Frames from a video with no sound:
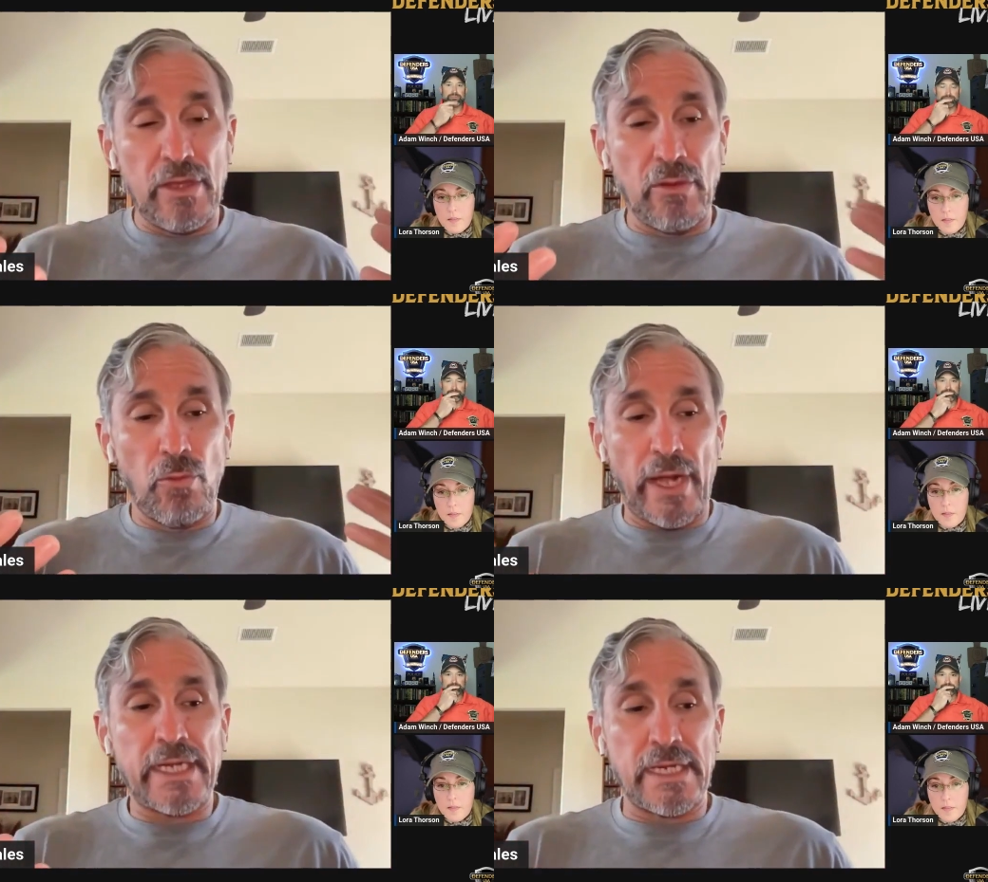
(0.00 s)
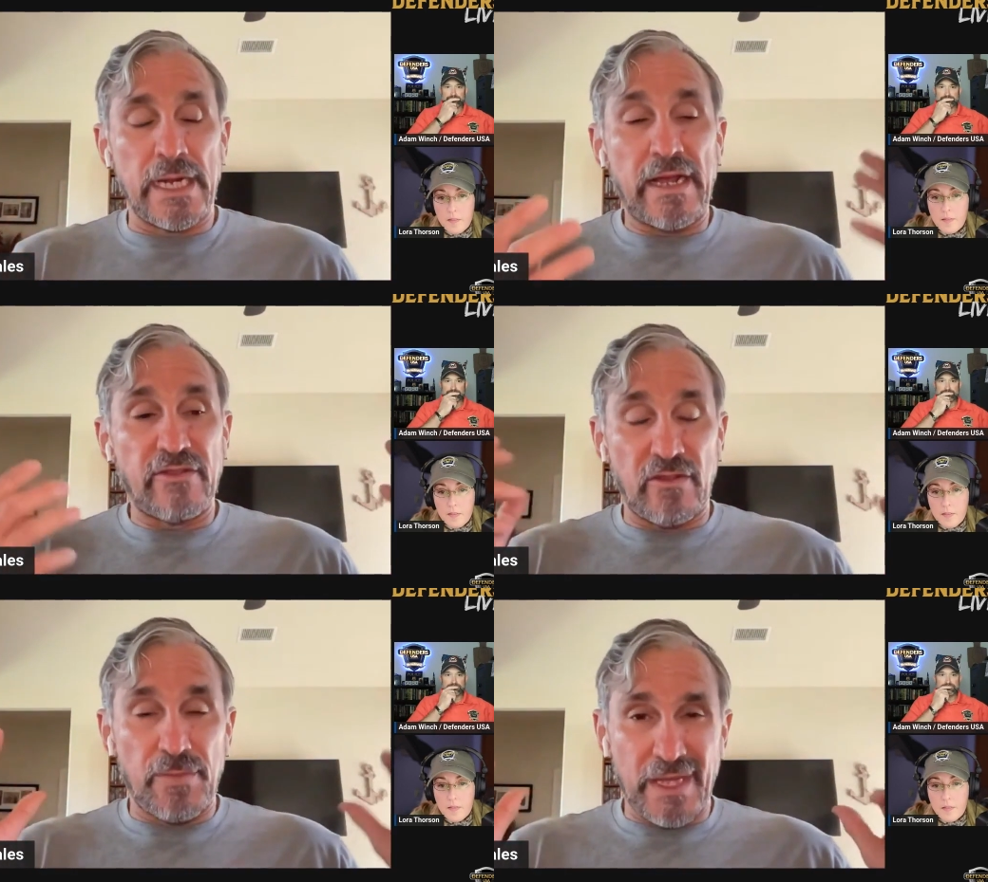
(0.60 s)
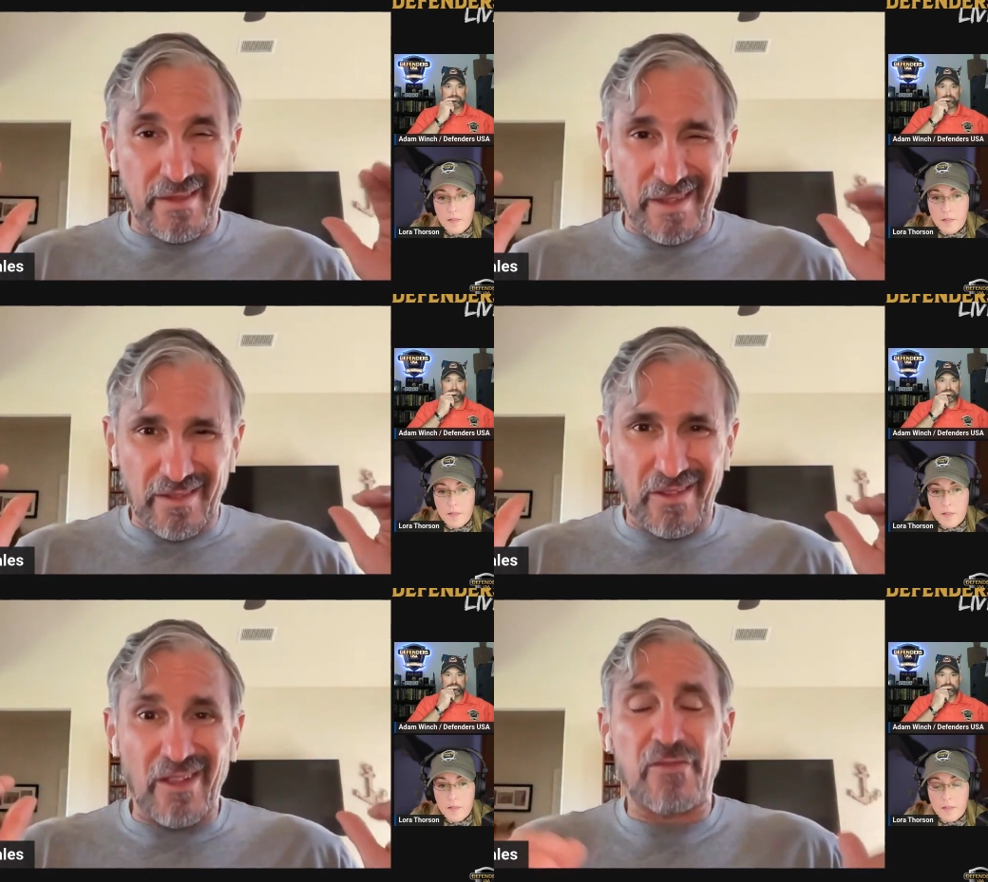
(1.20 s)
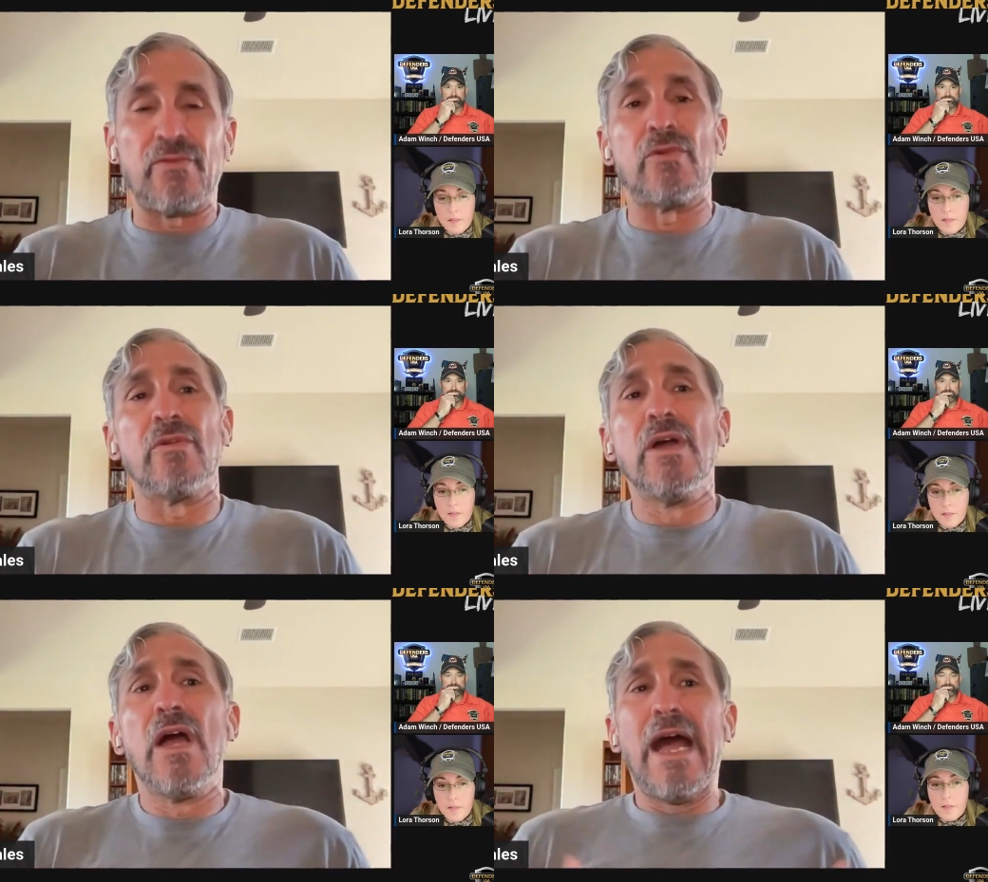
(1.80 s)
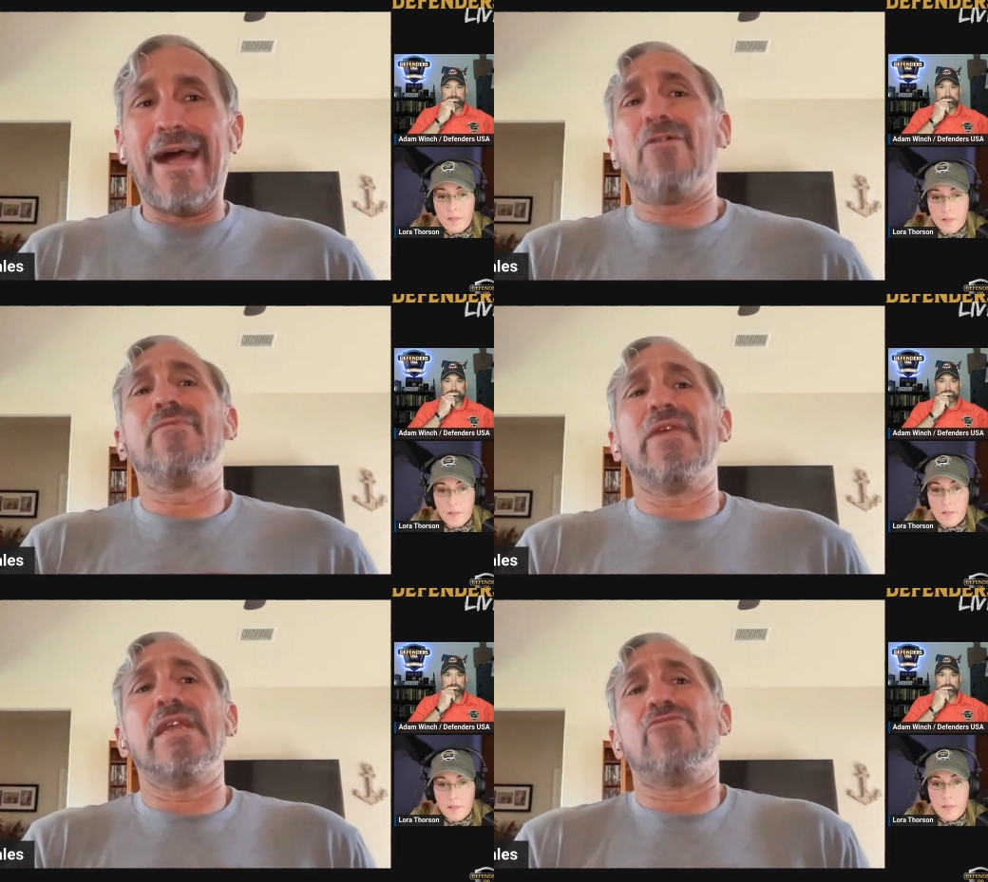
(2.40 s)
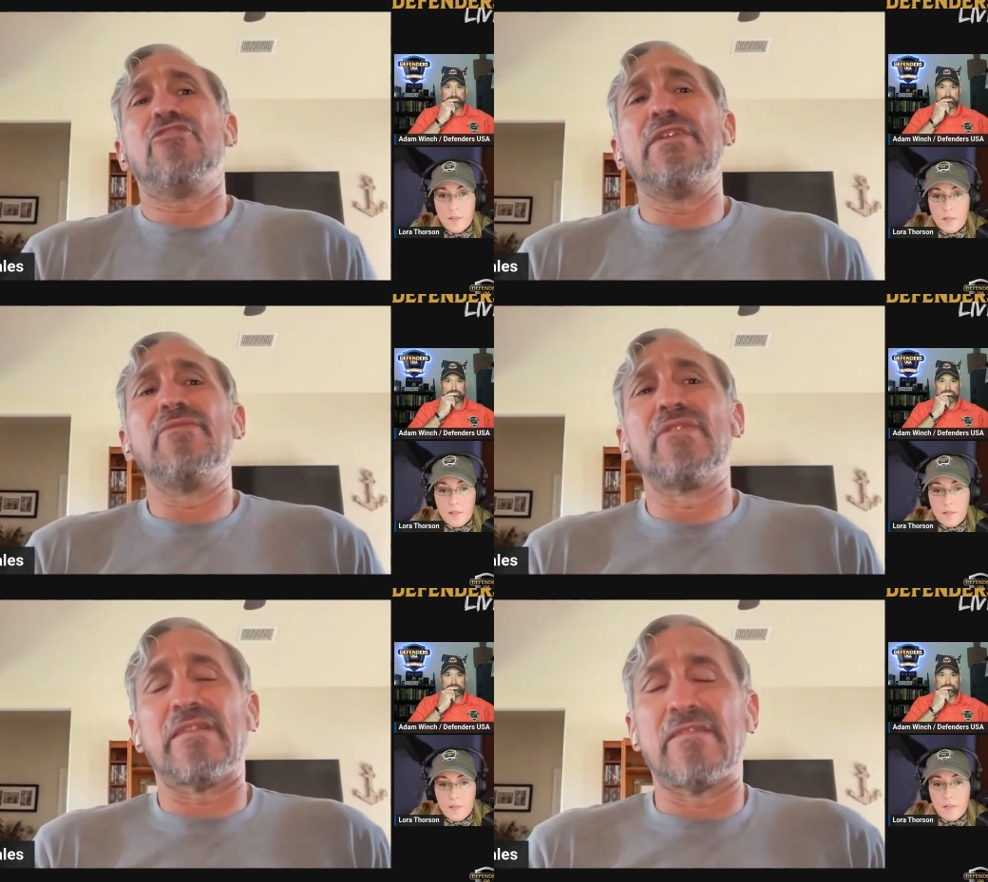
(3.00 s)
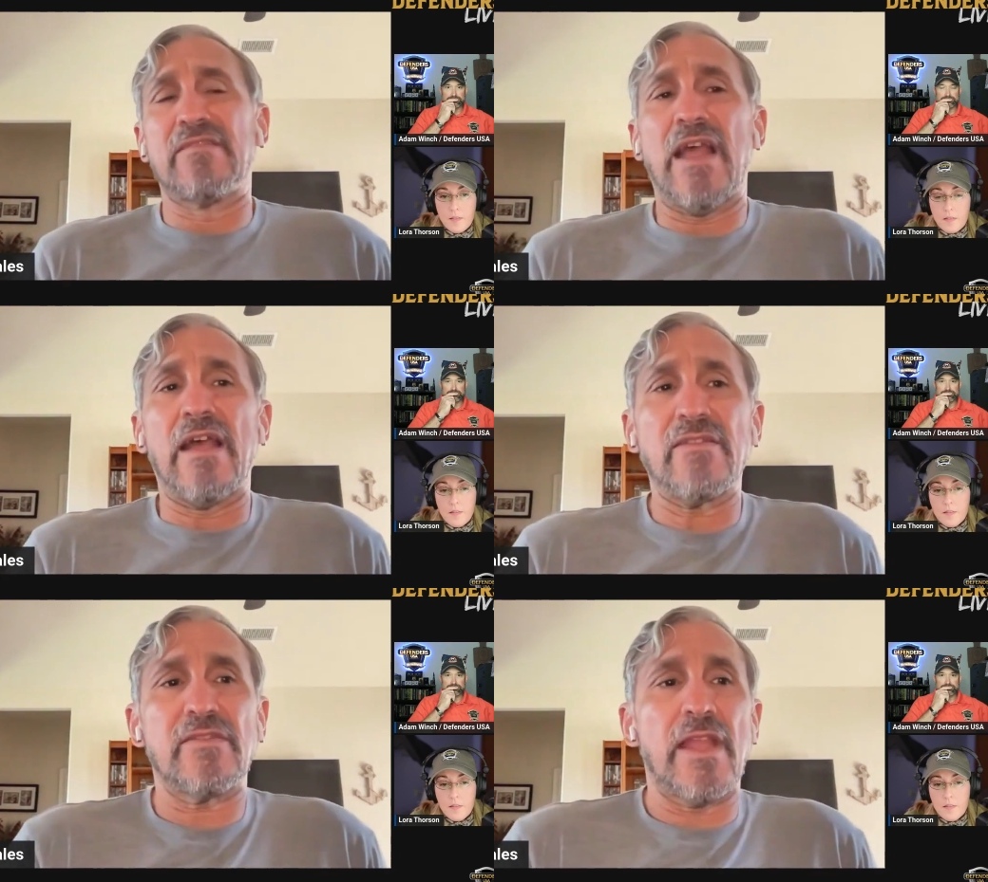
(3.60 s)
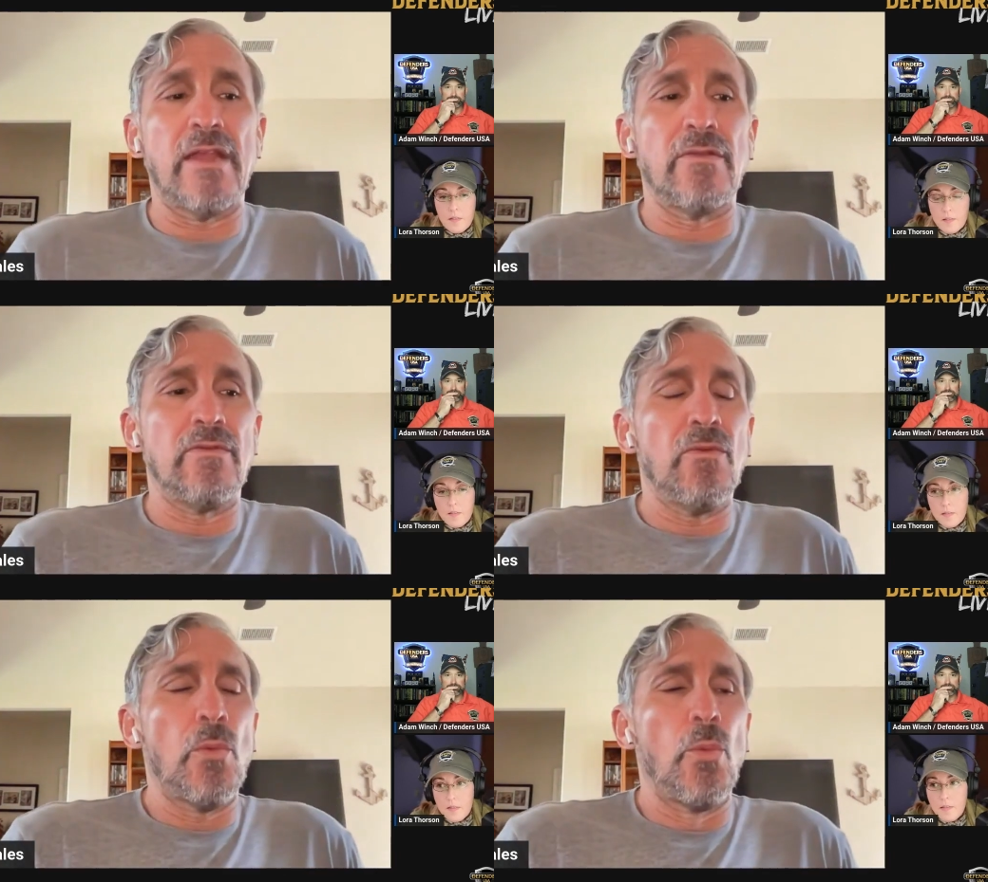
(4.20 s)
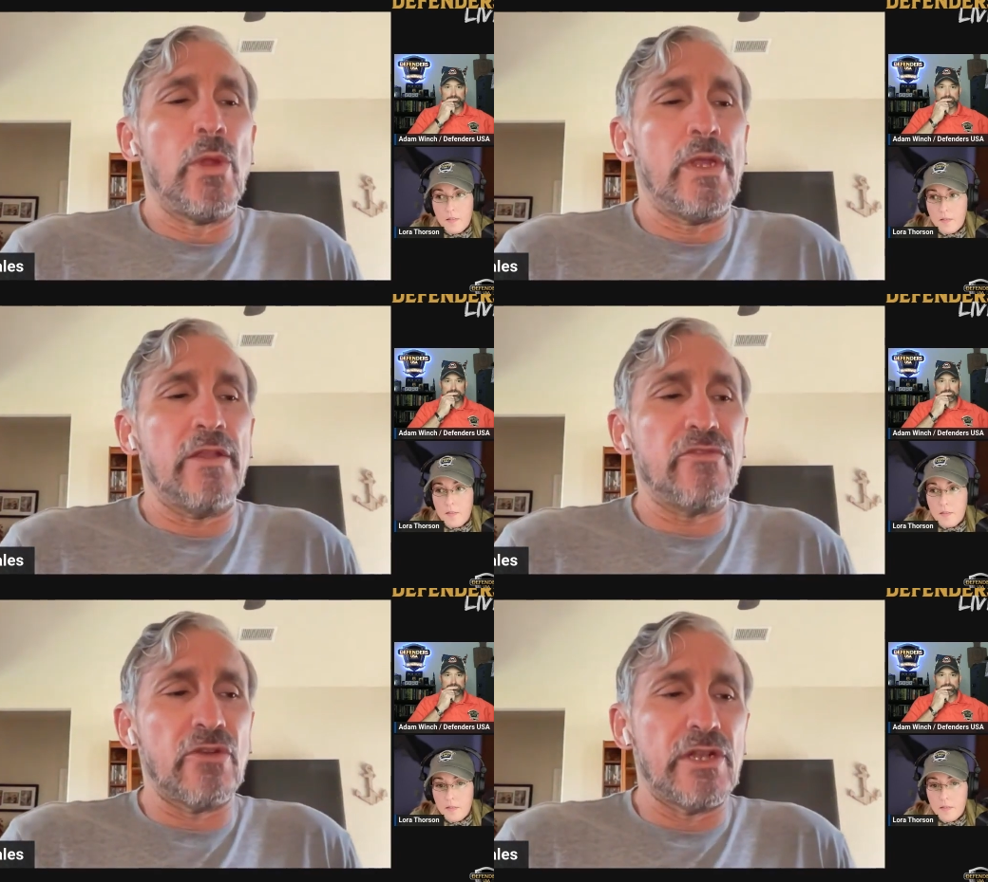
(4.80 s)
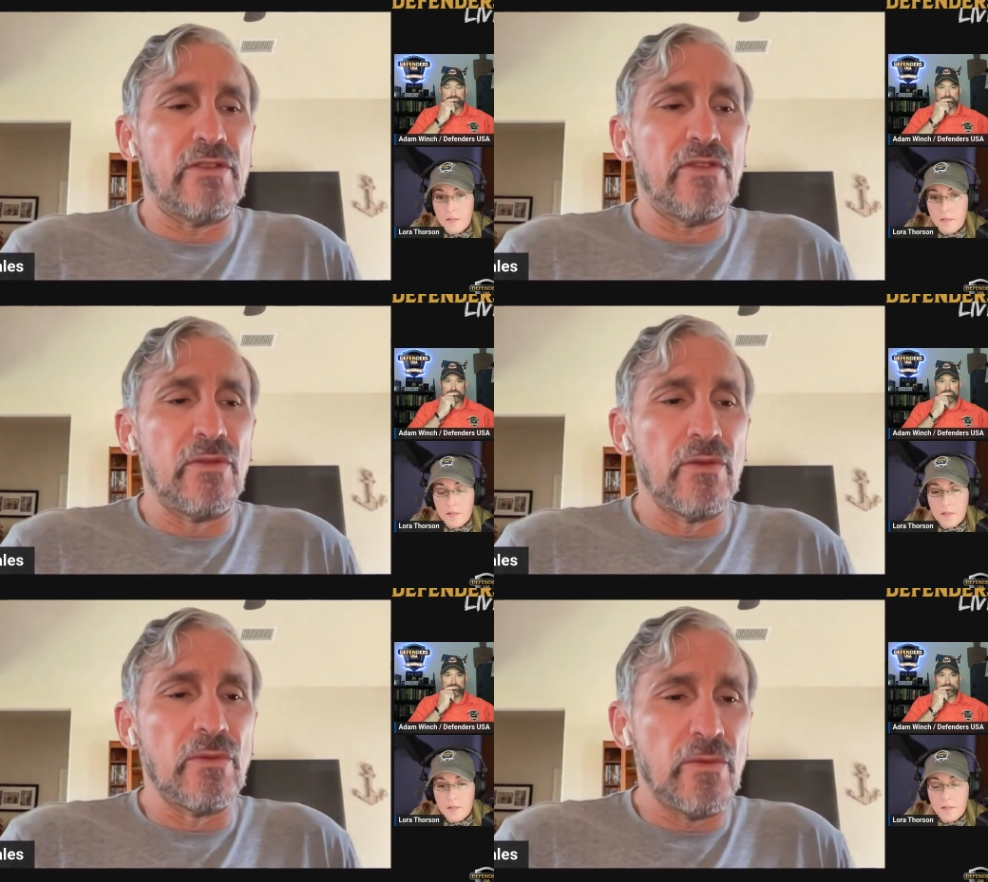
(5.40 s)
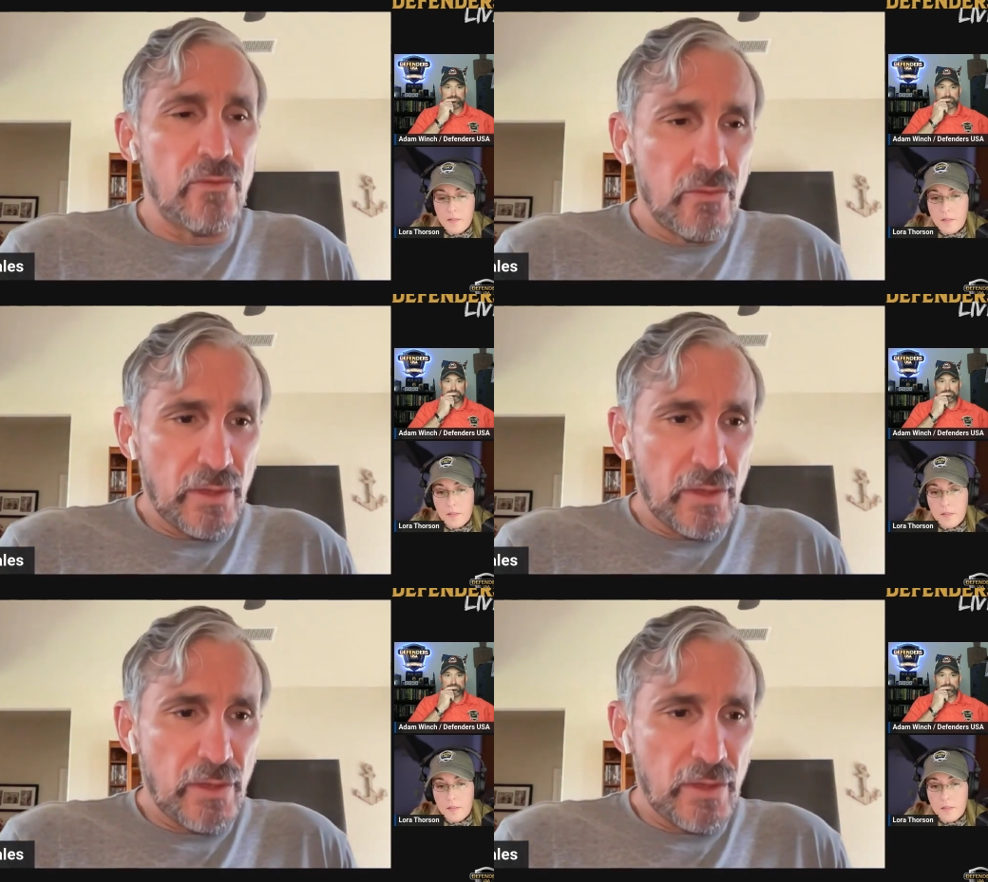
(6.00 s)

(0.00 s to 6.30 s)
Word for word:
Speaker 1: we recognize as being successful how have they achieved success and when i started to